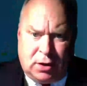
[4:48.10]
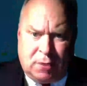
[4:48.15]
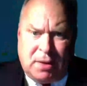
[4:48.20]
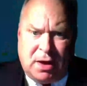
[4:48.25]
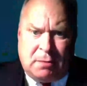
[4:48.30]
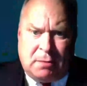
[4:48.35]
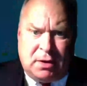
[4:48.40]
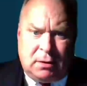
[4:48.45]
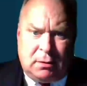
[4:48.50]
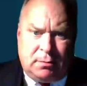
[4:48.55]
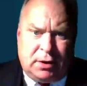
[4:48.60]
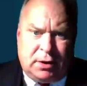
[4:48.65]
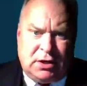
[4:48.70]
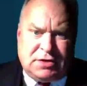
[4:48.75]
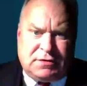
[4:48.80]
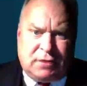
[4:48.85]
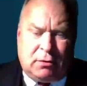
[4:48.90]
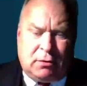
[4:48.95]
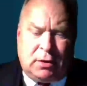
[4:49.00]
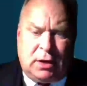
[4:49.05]
amendment.
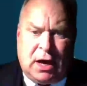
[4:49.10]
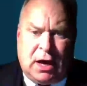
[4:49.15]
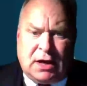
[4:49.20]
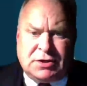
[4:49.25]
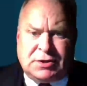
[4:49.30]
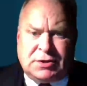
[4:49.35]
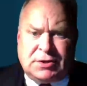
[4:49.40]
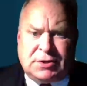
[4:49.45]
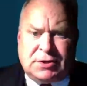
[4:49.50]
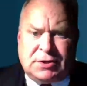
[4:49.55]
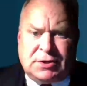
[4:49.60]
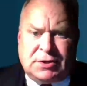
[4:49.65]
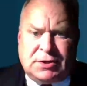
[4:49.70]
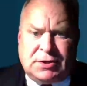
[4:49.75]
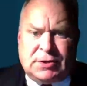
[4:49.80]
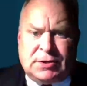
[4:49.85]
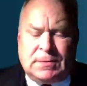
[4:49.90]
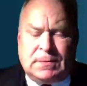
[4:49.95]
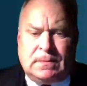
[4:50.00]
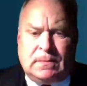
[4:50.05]
Please vote yes
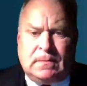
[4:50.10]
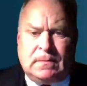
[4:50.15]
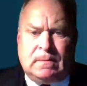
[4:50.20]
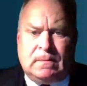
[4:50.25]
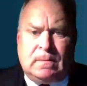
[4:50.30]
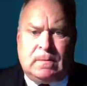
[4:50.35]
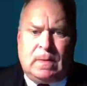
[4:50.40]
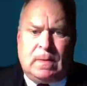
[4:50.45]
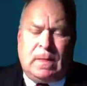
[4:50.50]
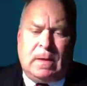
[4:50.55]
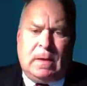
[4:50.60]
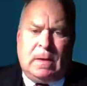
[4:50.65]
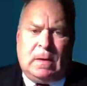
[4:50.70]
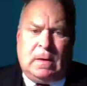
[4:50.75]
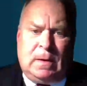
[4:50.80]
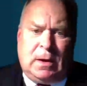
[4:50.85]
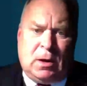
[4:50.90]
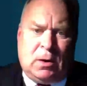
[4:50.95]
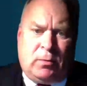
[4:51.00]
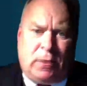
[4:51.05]

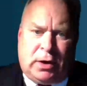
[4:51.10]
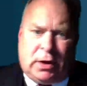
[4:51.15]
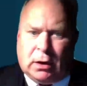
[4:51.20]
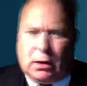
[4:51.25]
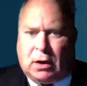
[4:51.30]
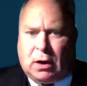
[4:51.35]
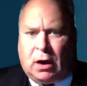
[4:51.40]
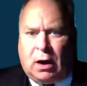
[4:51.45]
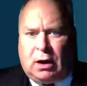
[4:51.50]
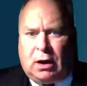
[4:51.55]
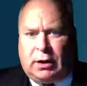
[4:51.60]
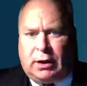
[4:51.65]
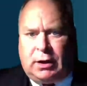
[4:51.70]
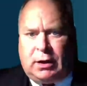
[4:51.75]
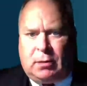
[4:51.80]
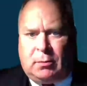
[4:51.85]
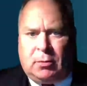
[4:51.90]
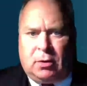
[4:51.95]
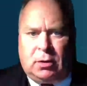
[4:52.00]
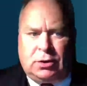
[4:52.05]
you know, we can call it
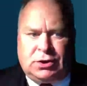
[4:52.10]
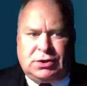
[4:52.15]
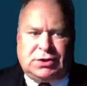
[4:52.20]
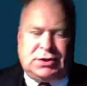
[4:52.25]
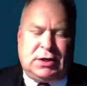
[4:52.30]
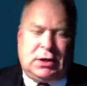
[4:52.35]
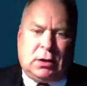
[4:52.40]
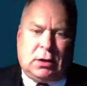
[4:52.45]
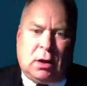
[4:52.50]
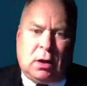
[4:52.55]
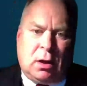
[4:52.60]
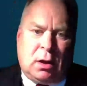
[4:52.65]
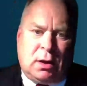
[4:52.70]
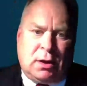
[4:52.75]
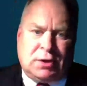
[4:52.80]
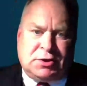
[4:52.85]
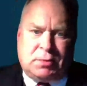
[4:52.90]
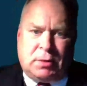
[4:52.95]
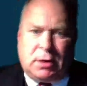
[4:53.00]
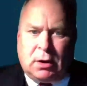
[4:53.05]
emergency
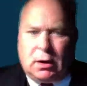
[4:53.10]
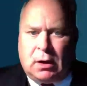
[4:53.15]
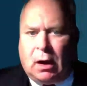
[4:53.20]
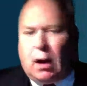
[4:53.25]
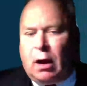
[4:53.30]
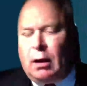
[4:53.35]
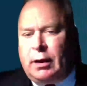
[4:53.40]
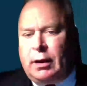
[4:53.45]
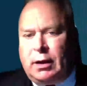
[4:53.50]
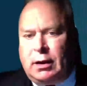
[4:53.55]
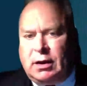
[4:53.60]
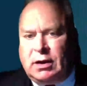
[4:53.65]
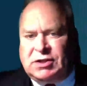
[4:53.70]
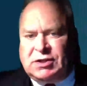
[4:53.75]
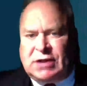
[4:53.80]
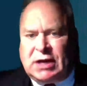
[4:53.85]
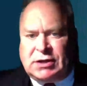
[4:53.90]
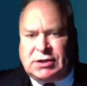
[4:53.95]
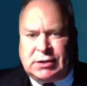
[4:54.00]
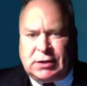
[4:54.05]
clause, we can call it a
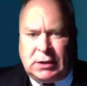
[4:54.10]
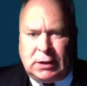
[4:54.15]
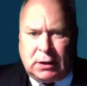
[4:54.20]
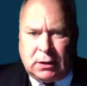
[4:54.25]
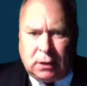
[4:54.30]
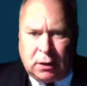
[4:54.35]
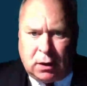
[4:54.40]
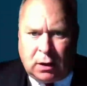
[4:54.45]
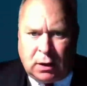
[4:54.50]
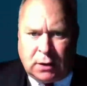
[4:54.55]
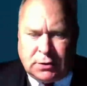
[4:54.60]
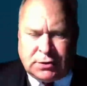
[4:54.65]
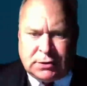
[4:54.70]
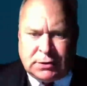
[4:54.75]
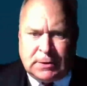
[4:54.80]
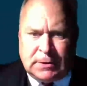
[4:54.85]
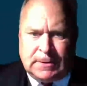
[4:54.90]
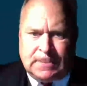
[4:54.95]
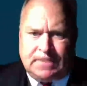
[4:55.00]
necessity clause.